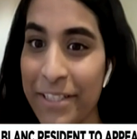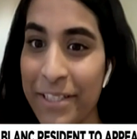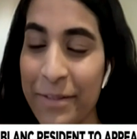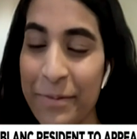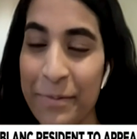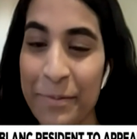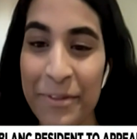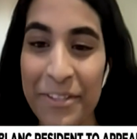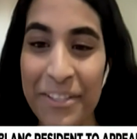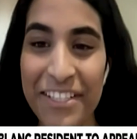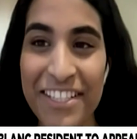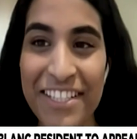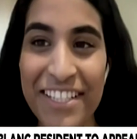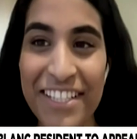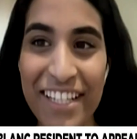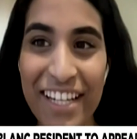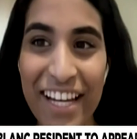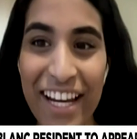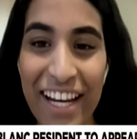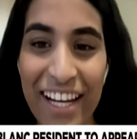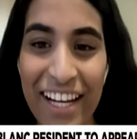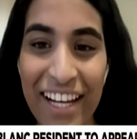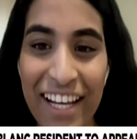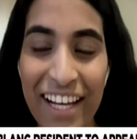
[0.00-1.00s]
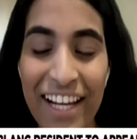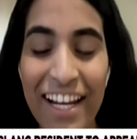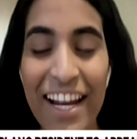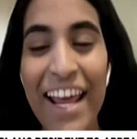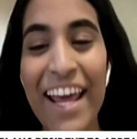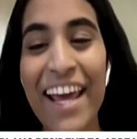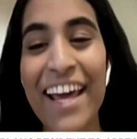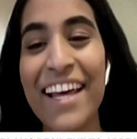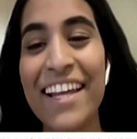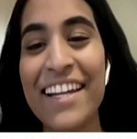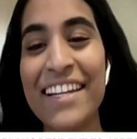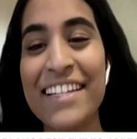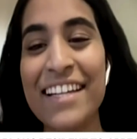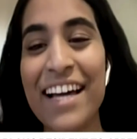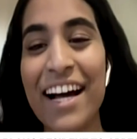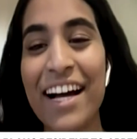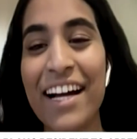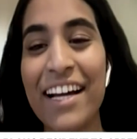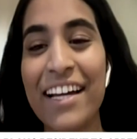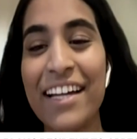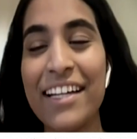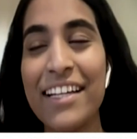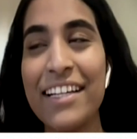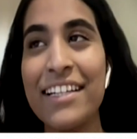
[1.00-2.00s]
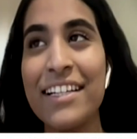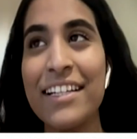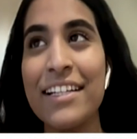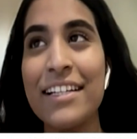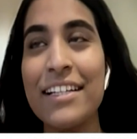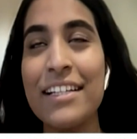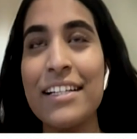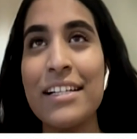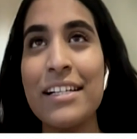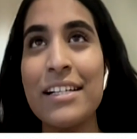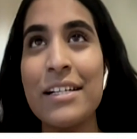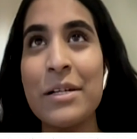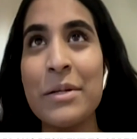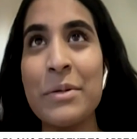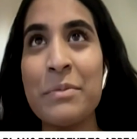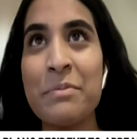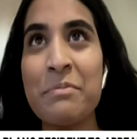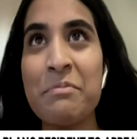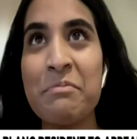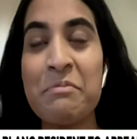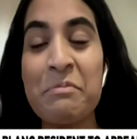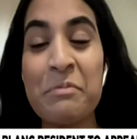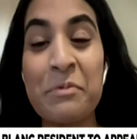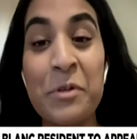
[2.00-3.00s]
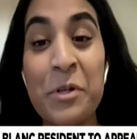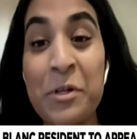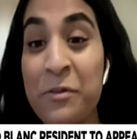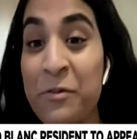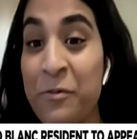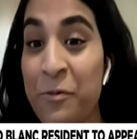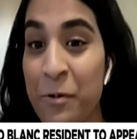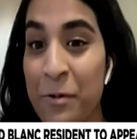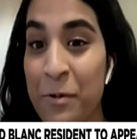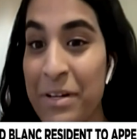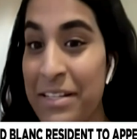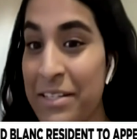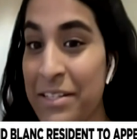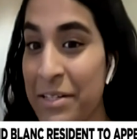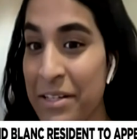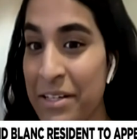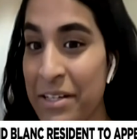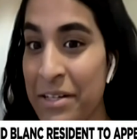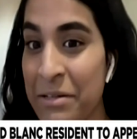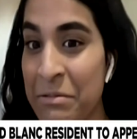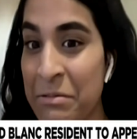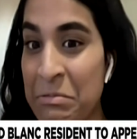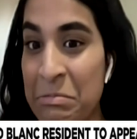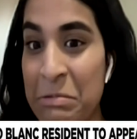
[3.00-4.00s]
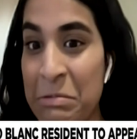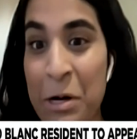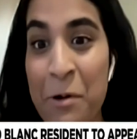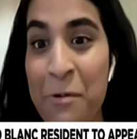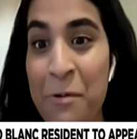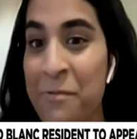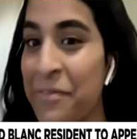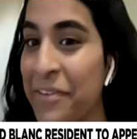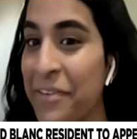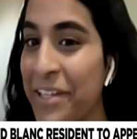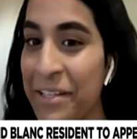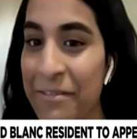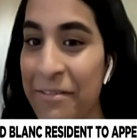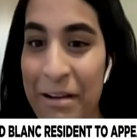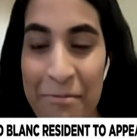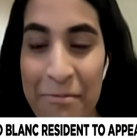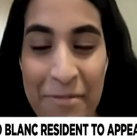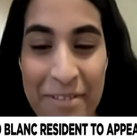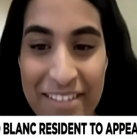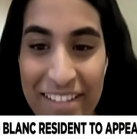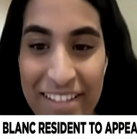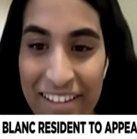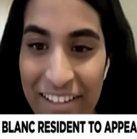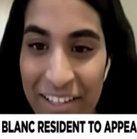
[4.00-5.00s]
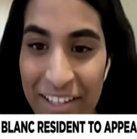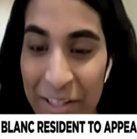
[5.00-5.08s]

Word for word: appreciate it, and I look forward to hopefully representing